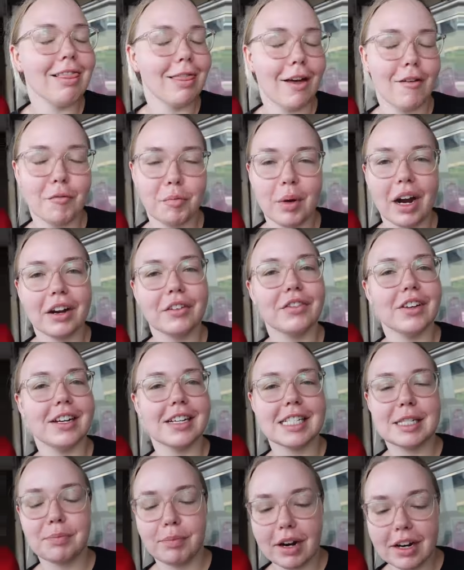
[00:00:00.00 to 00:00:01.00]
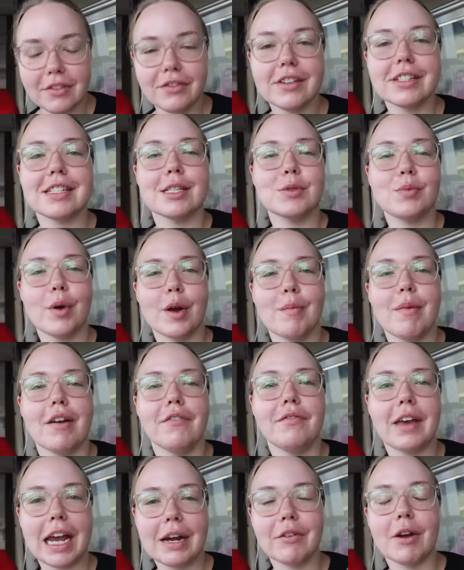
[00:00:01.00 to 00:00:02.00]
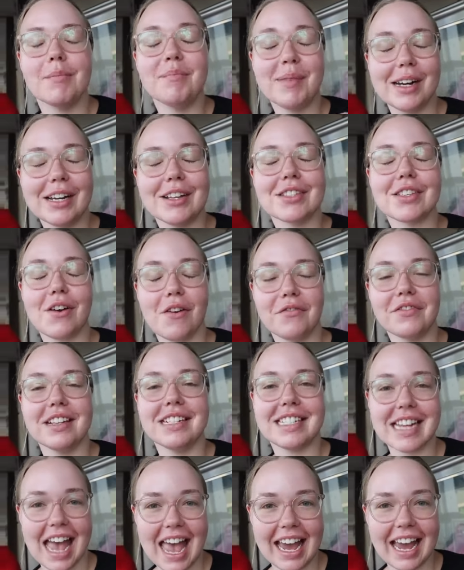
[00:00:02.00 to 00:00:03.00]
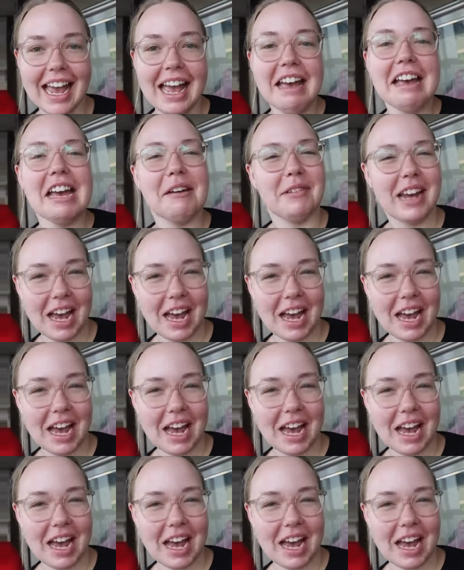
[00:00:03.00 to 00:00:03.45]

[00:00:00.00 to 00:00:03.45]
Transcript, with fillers: love breakfast. Breakfast is one of my favorite meals of the day, and we